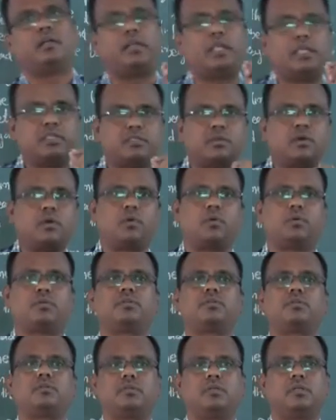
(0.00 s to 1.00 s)

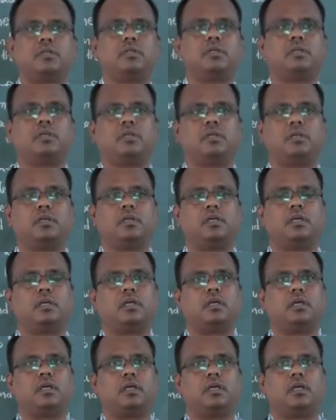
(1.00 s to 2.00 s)
discourse
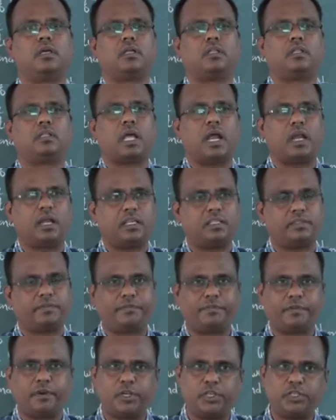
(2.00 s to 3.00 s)
that is
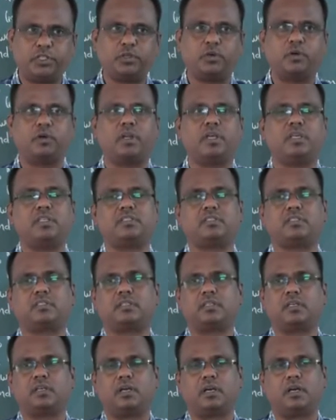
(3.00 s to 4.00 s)
for sure is
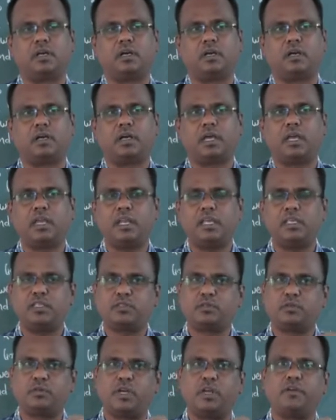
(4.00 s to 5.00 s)
any
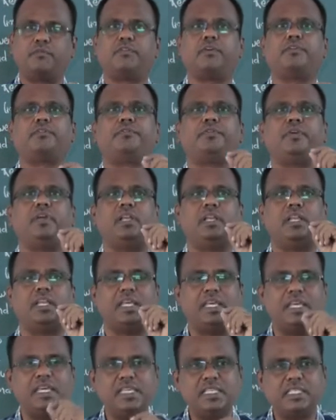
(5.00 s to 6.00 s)
student would feel
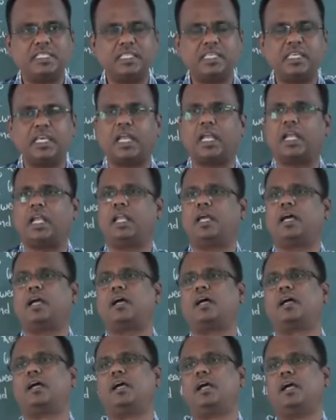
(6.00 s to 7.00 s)
easy, and
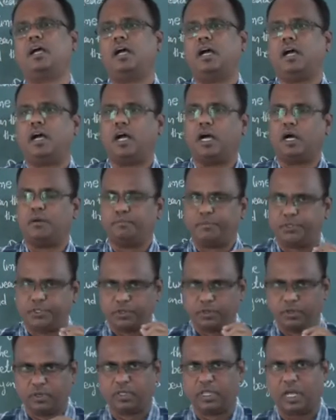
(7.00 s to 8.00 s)
I'm
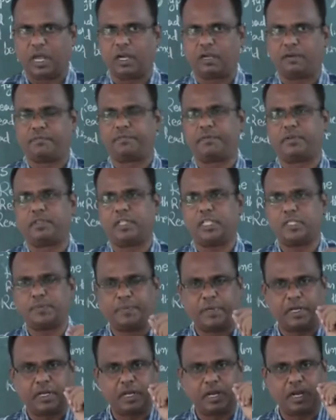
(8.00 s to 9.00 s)
sure that for this
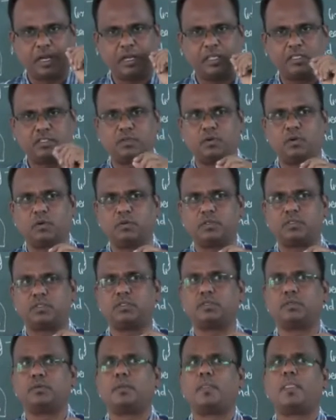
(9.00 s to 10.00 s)
particular
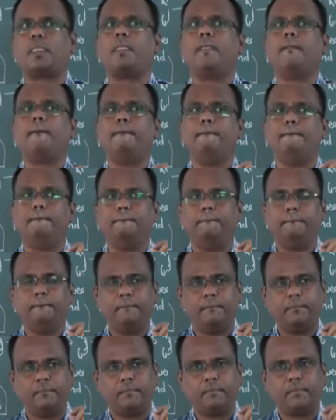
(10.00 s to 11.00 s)
discourse
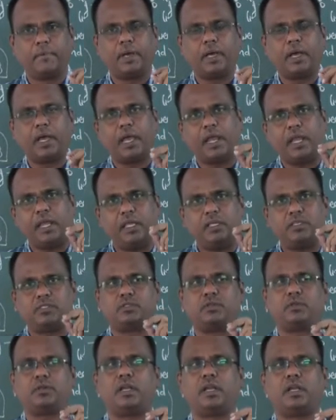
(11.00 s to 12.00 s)
any
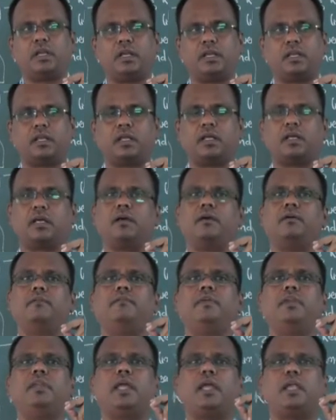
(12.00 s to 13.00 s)
student
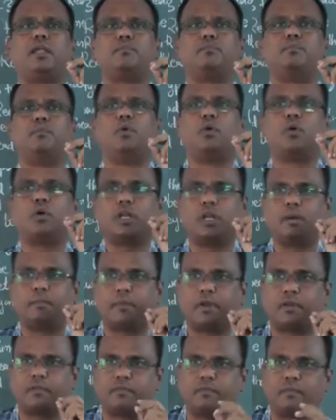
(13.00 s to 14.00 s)
will get more
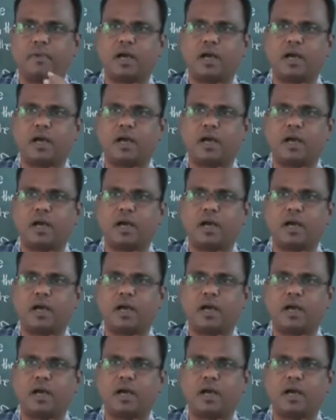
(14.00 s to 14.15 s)
number of